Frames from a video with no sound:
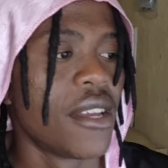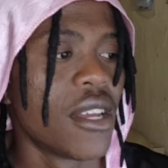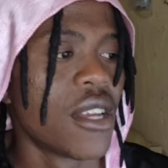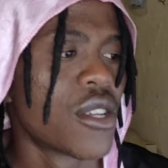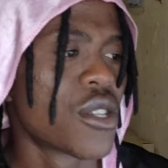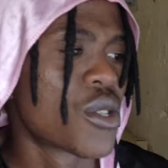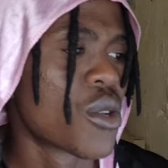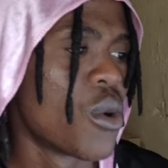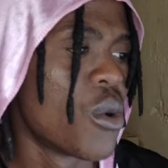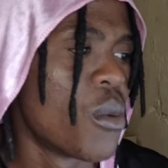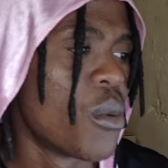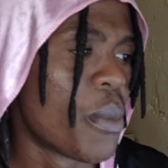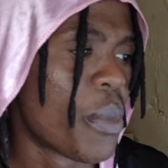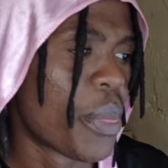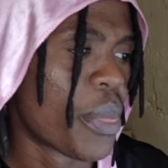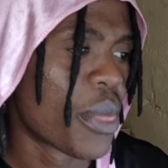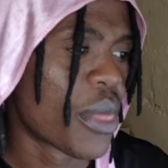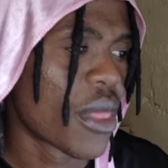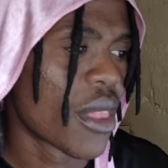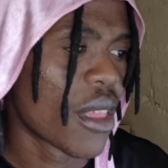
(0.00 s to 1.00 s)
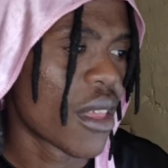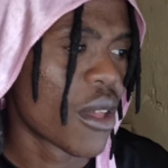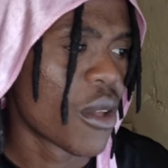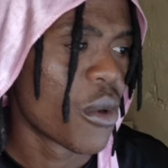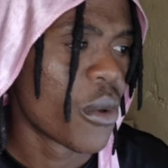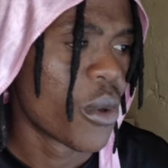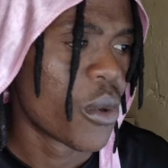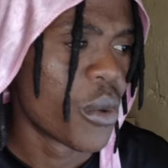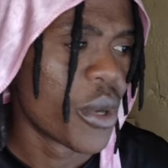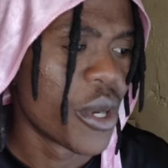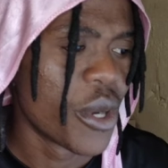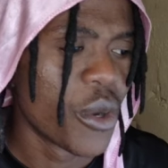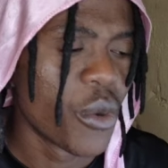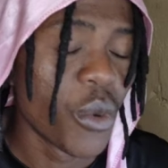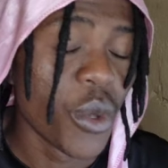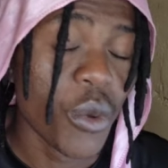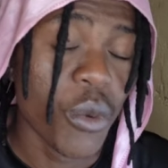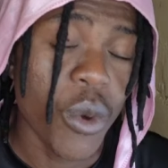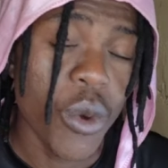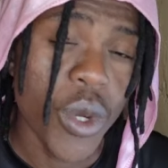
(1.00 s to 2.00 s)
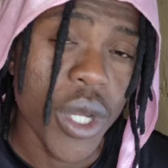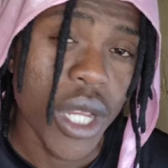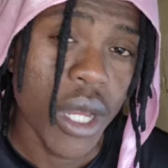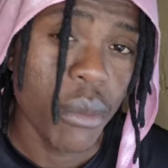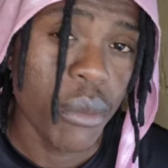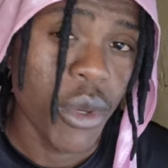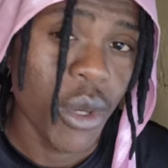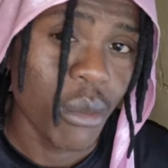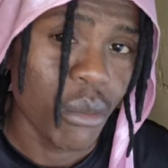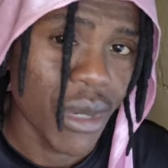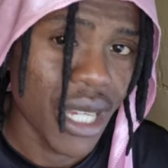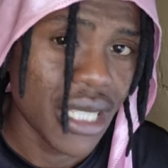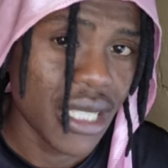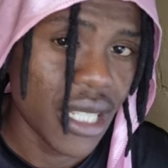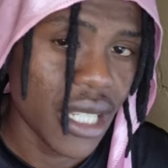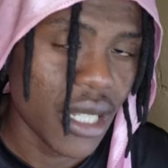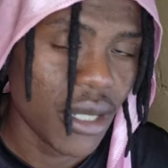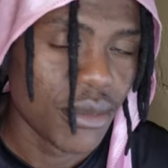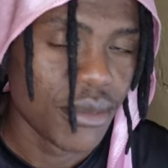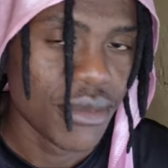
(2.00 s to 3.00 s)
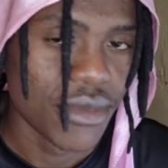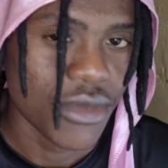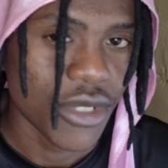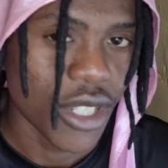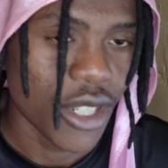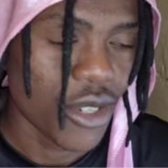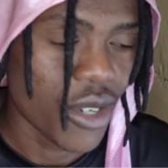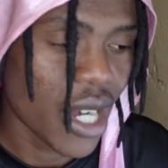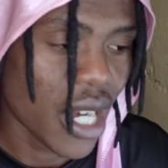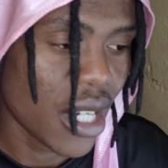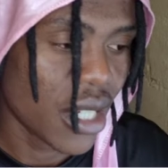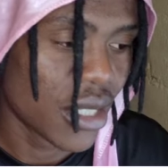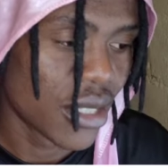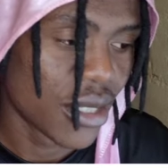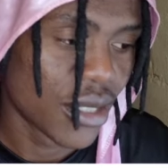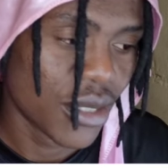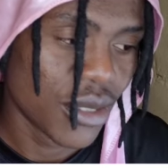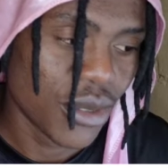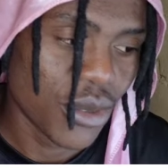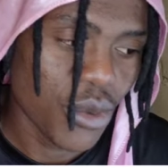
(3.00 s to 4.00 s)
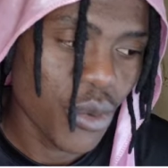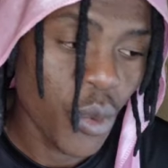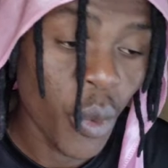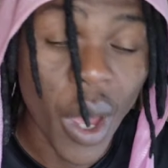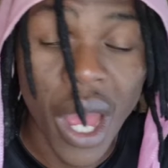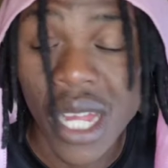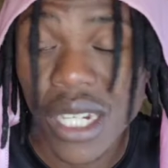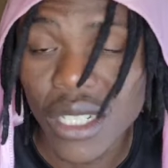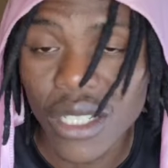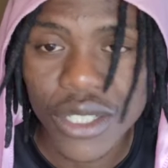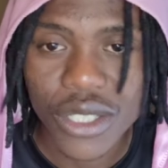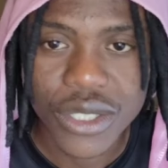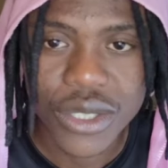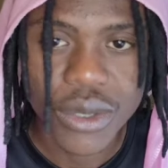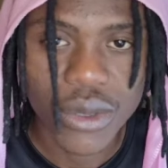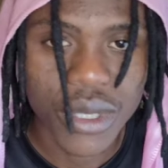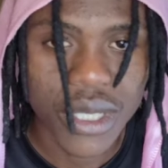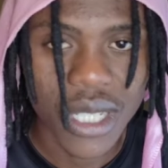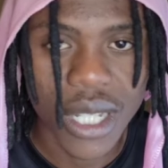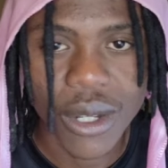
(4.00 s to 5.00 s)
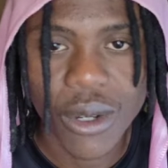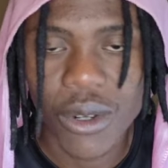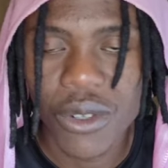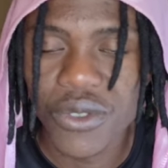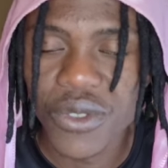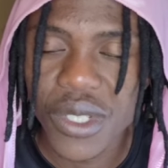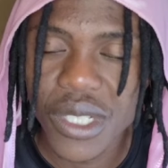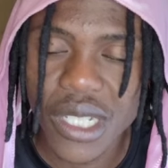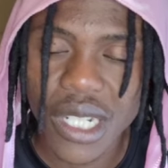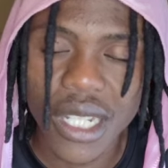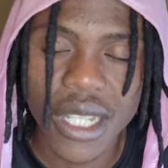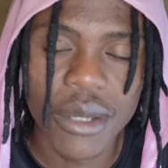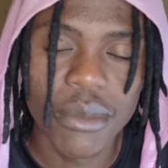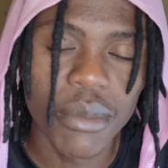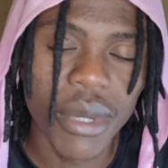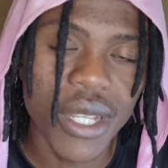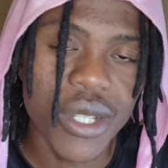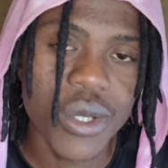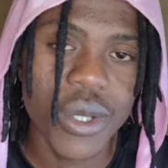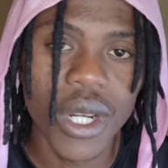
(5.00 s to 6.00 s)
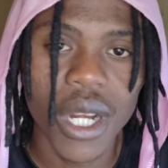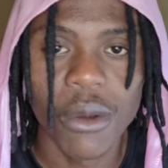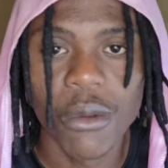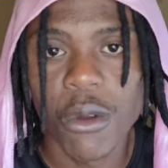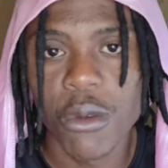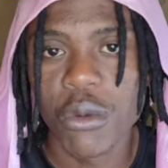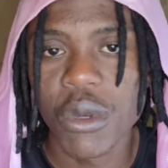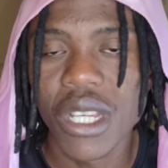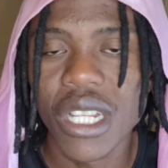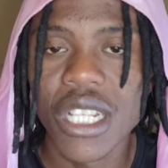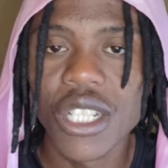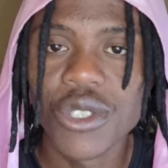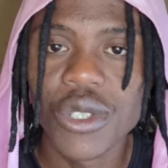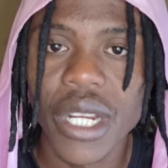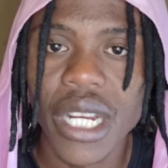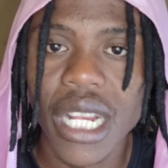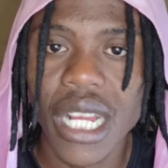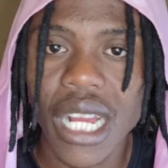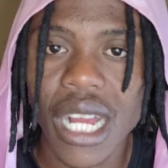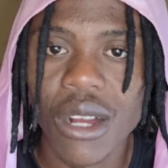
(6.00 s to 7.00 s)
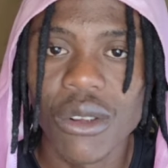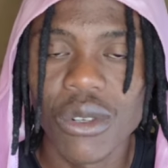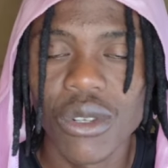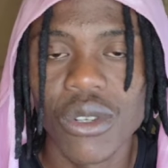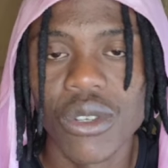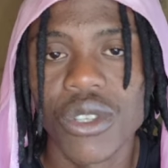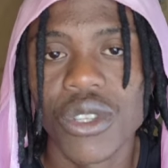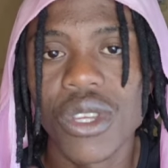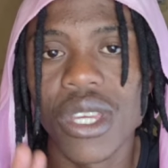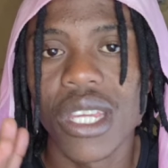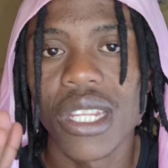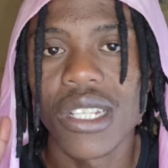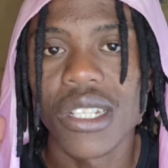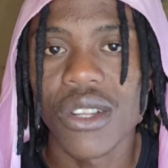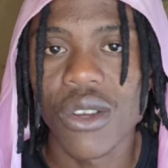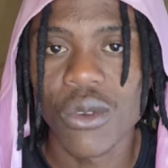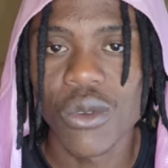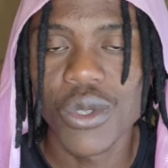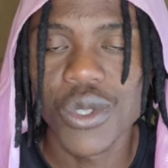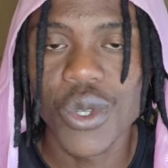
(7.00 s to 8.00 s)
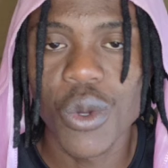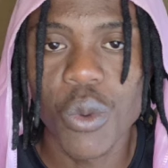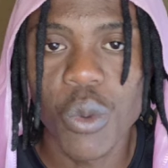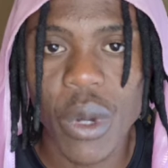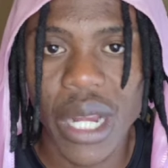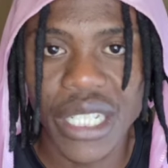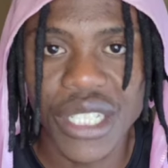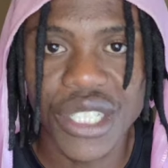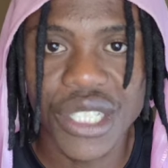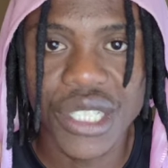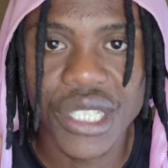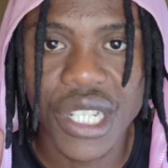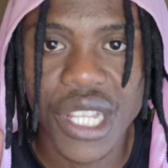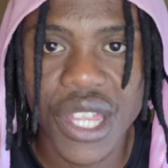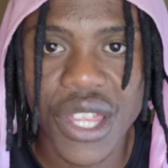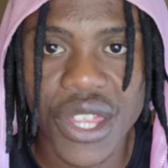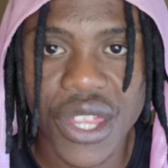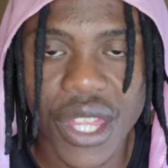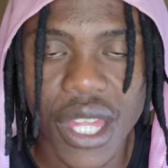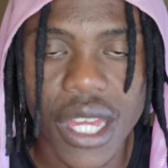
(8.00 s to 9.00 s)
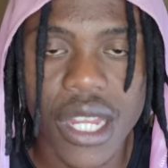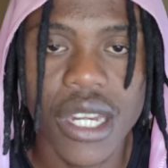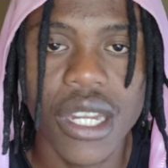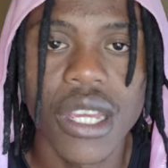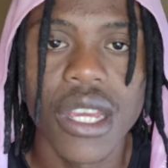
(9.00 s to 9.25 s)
So when we woke up on Monday, right, we understood that obviously based on our weekly trading outlook, you can also watch that